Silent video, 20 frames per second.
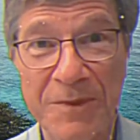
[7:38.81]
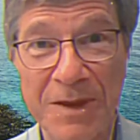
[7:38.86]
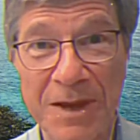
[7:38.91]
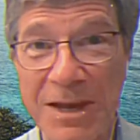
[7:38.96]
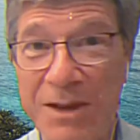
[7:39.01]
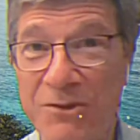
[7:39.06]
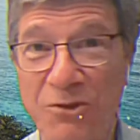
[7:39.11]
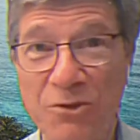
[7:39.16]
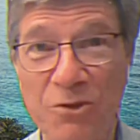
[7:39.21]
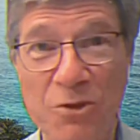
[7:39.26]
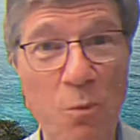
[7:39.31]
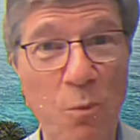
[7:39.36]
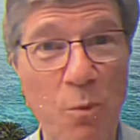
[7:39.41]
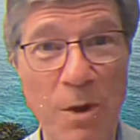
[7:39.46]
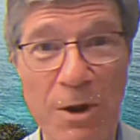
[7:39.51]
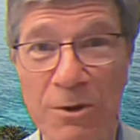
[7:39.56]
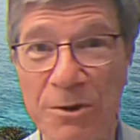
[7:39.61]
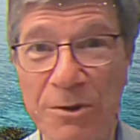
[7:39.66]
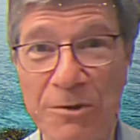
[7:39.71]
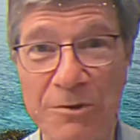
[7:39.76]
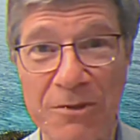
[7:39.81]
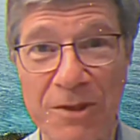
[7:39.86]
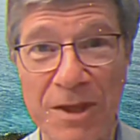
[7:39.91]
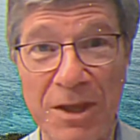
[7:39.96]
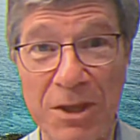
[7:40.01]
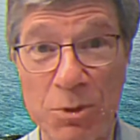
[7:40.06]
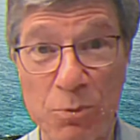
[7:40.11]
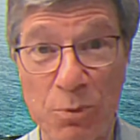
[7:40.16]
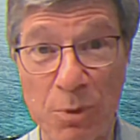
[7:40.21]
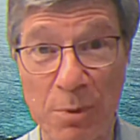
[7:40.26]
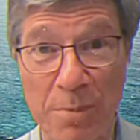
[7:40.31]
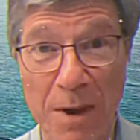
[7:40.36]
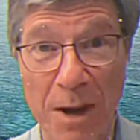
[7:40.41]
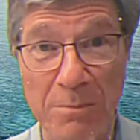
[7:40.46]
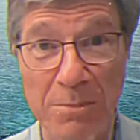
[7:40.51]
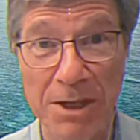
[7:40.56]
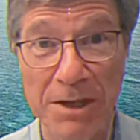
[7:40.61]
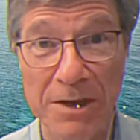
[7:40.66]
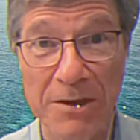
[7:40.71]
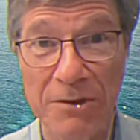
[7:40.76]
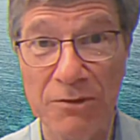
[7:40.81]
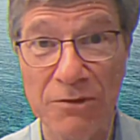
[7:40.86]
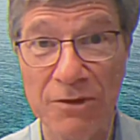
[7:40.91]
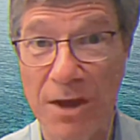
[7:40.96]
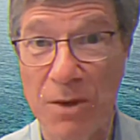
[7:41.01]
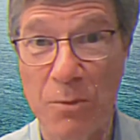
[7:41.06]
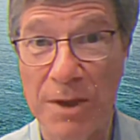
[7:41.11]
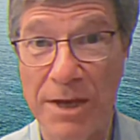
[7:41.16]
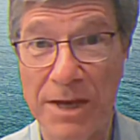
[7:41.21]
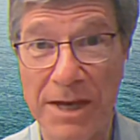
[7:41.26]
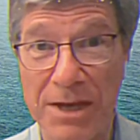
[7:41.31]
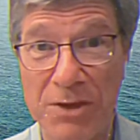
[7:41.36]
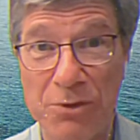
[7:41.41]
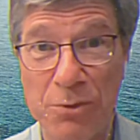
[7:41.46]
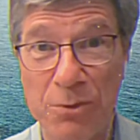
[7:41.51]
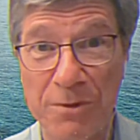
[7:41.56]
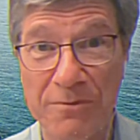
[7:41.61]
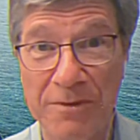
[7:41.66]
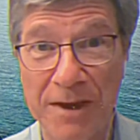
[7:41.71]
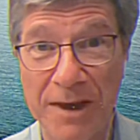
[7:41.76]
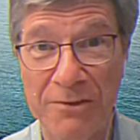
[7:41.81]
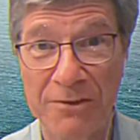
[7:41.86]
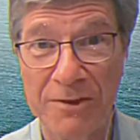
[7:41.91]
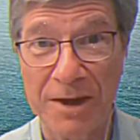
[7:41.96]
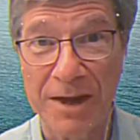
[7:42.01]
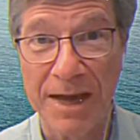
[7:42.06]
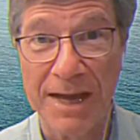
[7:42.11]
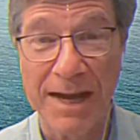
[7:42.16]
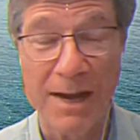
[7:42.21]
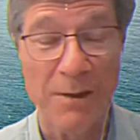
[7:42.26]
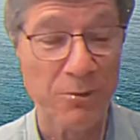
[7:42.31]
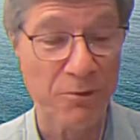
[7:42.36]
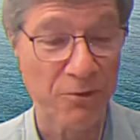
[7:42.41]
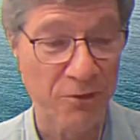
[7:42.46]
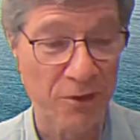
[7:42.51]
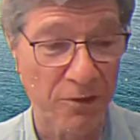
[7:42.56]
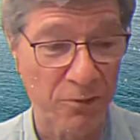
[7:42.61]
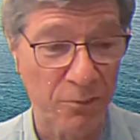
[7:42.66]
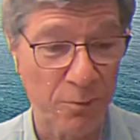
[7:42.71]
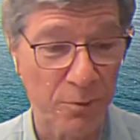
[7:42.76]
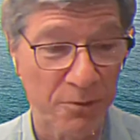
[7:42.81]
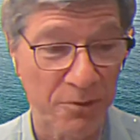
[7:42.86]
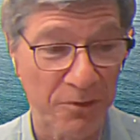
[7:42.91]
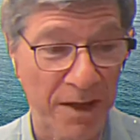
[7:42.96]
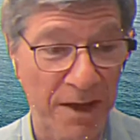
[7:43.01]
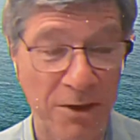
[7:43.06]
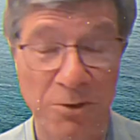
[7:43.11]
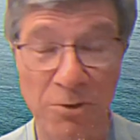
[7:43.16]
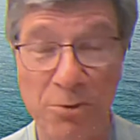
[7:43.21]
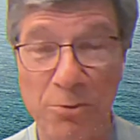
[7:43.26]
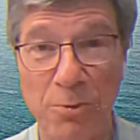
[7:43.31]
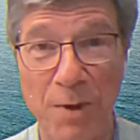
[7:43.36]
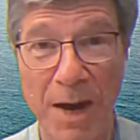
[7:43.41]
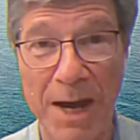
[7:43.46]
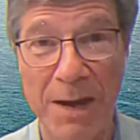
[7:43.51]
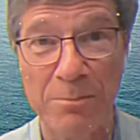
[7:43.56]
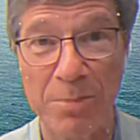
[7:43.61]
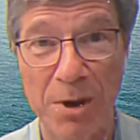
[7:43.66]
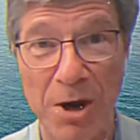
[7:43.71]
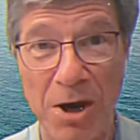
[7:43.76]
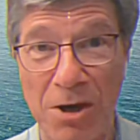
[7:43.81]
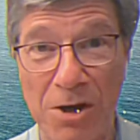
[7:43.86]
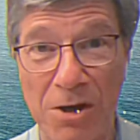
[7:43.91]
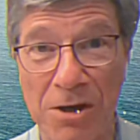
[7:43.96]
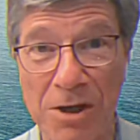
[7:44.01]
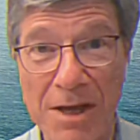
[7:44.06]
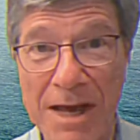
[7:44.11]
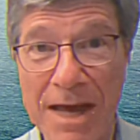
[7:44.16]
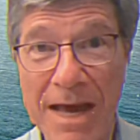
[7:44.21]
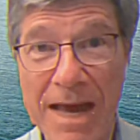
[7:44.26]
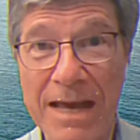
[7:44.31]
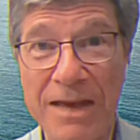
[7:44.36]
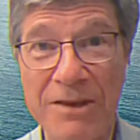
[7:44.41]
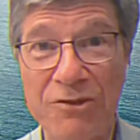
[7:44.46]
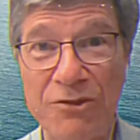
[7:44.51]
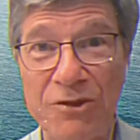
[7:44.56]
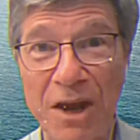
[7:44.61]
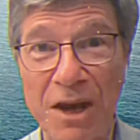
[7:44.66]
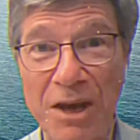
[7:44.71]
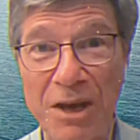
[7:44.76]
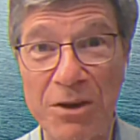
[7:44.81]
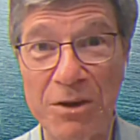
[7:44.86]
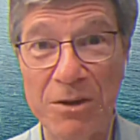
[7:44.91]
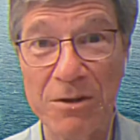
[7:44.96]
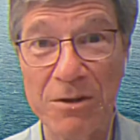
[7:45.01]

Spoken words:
It's the weirdest thing. The Republicans say we need to investigate. I was just with Senator Rand Paul. He's done